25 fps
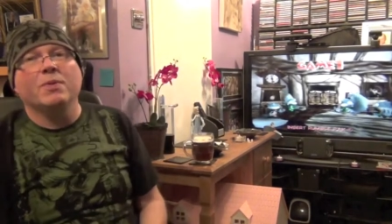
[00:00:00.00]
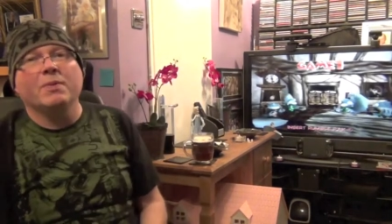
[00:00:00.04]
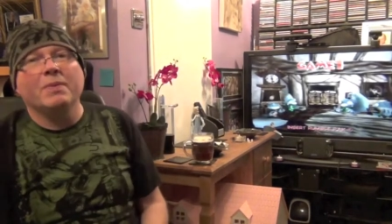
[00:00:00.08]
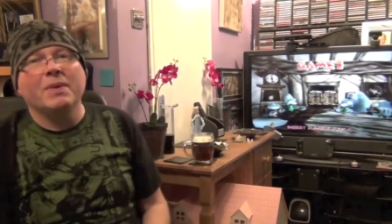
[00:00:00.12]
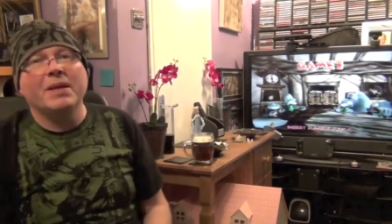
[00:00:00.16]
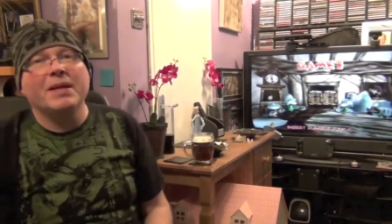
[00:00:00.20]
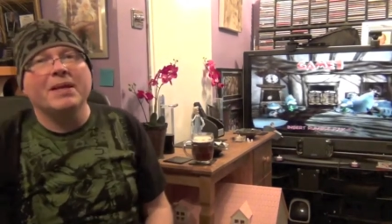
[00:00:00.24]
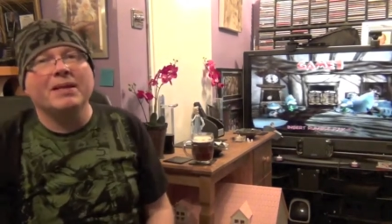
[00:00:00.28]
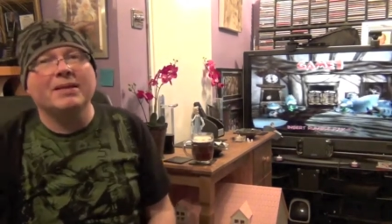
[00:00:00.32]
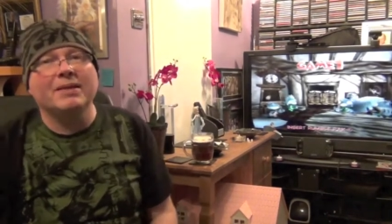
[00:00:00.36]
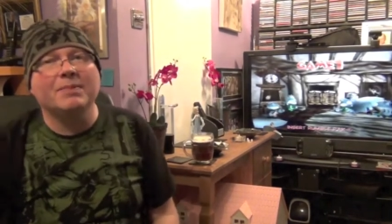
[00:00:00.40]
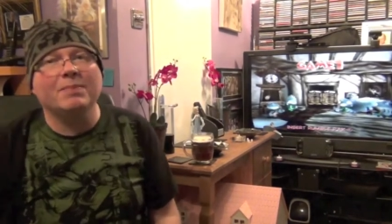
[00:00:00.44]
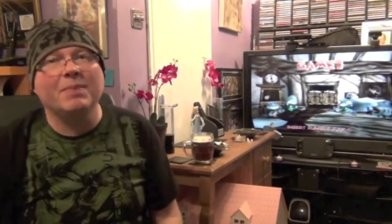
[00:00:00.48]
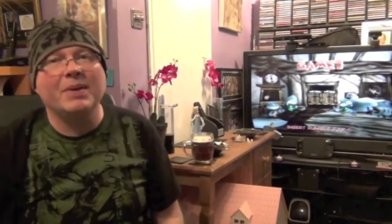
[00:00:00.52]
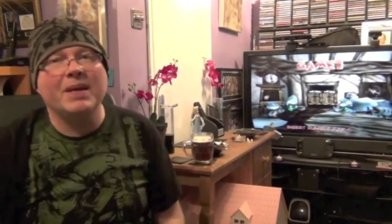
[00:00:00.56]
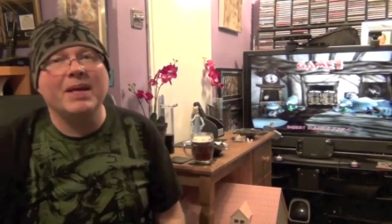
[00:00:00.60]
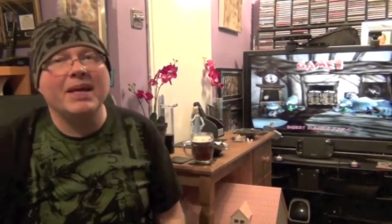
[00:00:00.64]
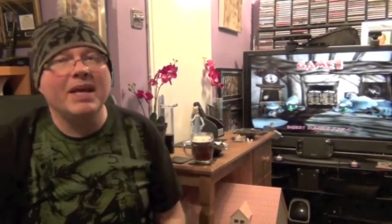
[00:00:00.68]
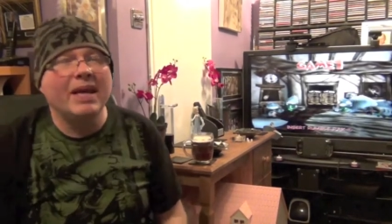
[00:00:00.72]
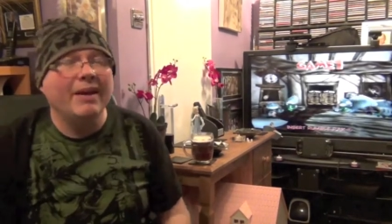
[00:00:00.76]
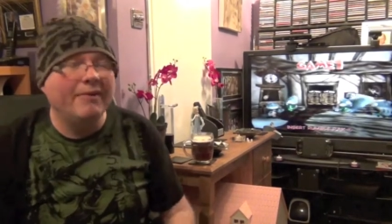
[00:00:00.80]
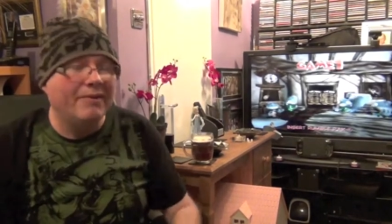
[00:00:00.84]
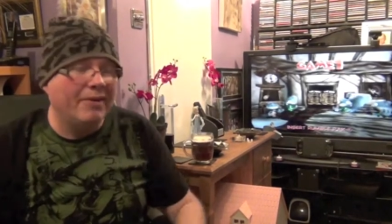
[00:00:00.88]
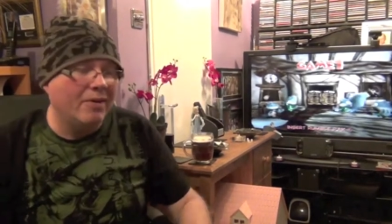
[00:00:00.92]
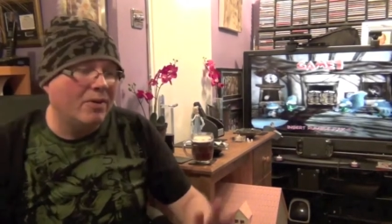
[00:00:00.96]
a PSP,
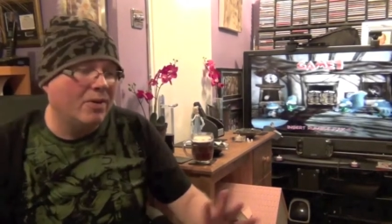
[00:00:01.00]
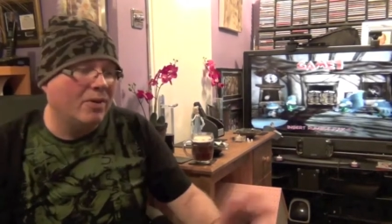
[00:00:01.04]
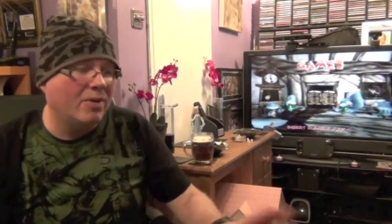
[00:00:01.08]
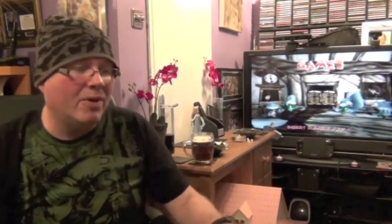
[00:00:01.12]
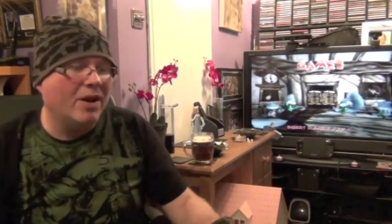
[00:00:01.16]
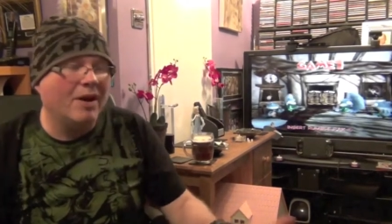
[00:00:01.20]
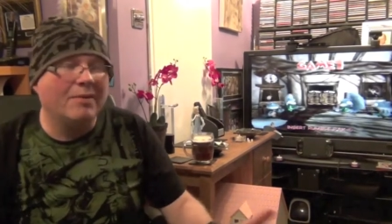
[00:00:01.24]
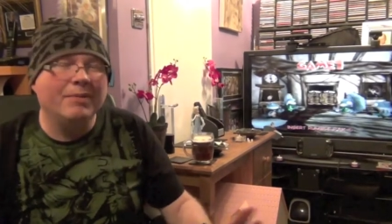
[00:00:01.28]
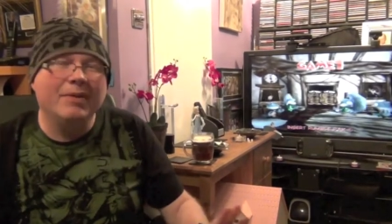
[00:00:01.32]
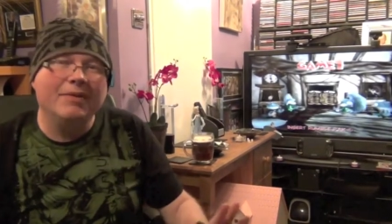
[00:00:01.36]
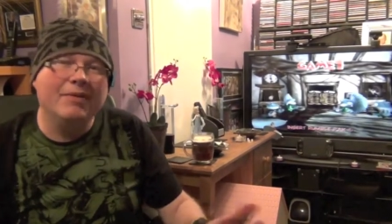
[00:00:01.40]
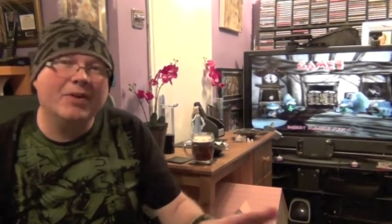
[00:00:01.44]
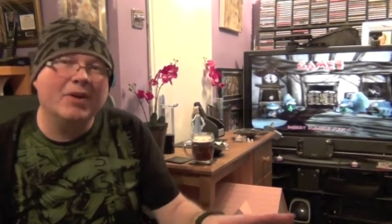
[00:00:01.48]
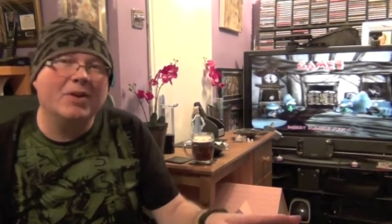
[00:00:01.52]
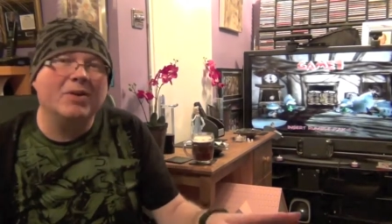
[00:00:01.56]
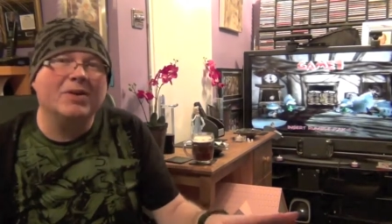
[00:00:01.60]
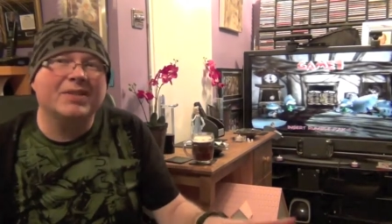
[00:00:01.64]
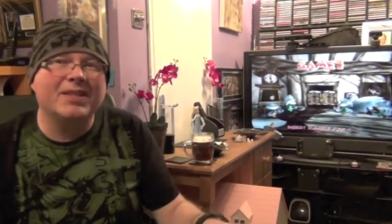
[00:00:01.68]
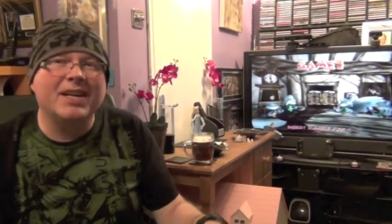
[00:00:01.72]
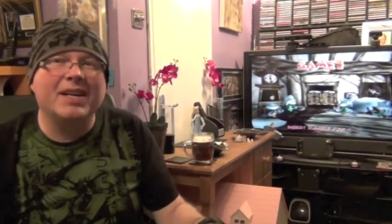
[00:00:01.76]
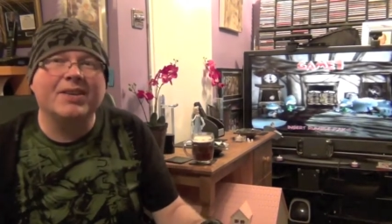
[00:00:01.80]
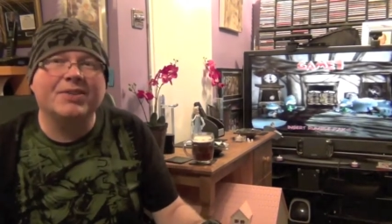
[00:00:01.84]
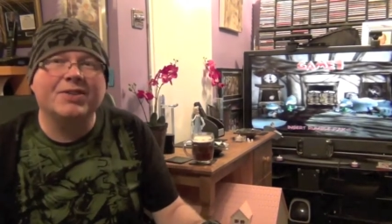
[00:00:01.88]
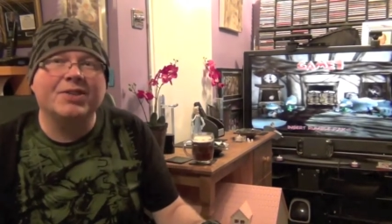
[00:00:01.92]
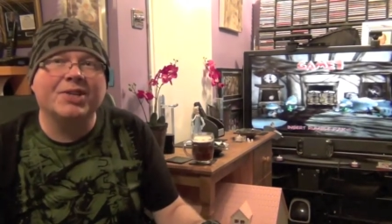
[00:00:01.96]
even though I'm never going
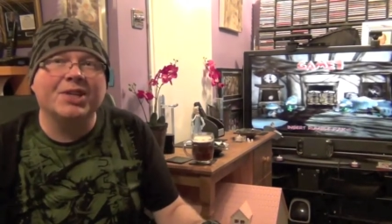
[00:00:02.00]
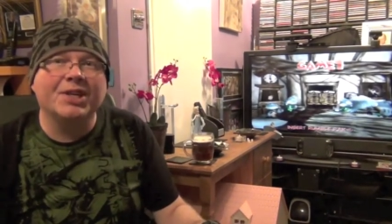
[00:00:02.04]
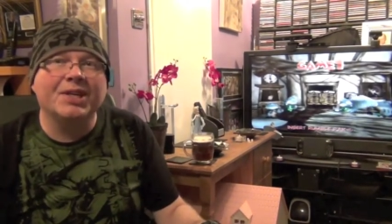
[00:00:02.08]
to touch